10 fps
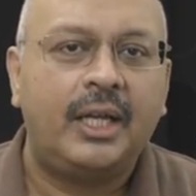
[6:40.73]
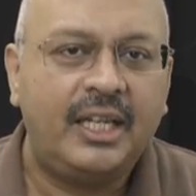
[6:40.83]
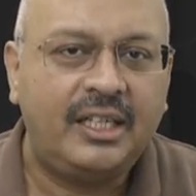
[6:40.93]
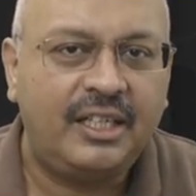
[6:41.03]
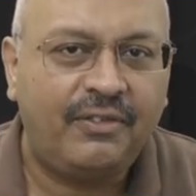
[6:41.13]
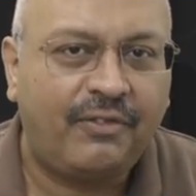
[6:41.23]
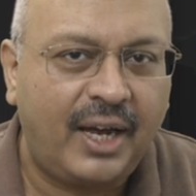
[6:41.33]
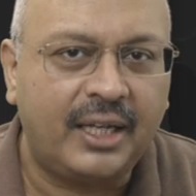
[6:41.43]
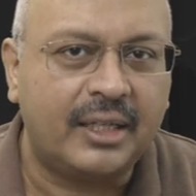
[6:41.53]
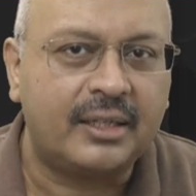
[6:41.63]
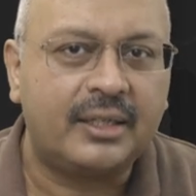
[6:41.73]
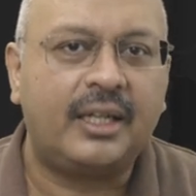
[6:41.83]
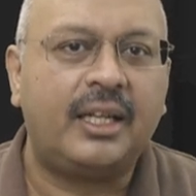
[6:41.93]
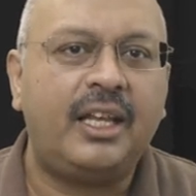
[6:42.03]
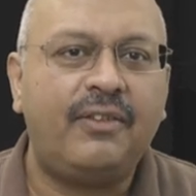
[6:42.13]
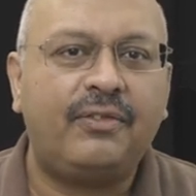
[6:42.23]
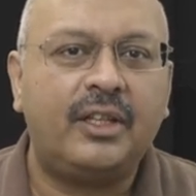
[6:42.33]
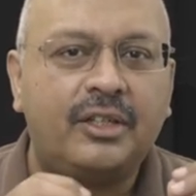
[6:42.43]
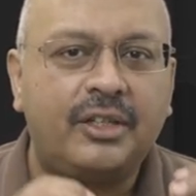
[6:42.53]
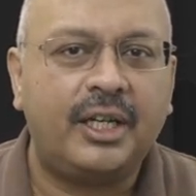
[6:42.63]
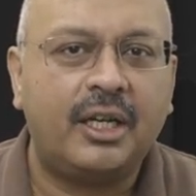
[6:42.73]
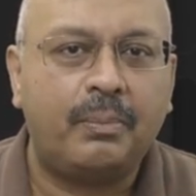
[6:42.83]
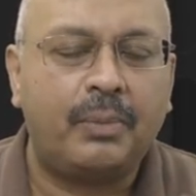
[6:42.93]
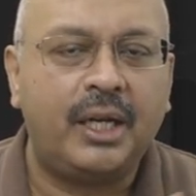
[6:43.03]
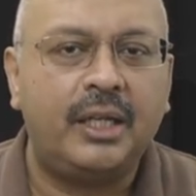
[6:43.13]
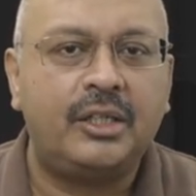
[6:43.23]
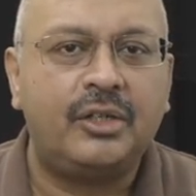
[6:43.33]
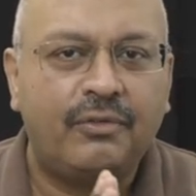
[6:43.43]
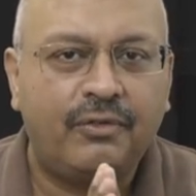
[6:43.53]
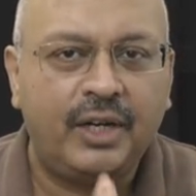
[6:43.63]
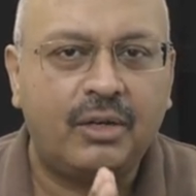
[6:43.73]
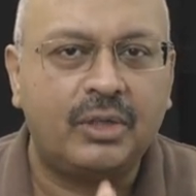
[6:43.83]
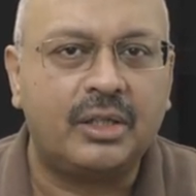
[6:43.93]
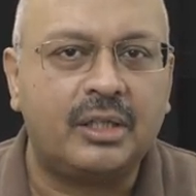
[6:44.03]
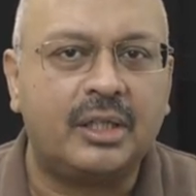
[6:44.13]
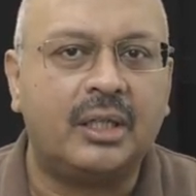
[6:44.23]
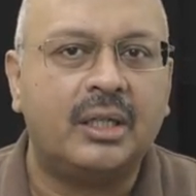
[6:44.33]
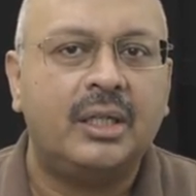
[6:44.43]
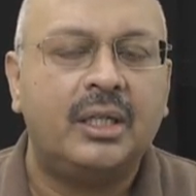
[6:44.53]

It defines that if the trigger page frequency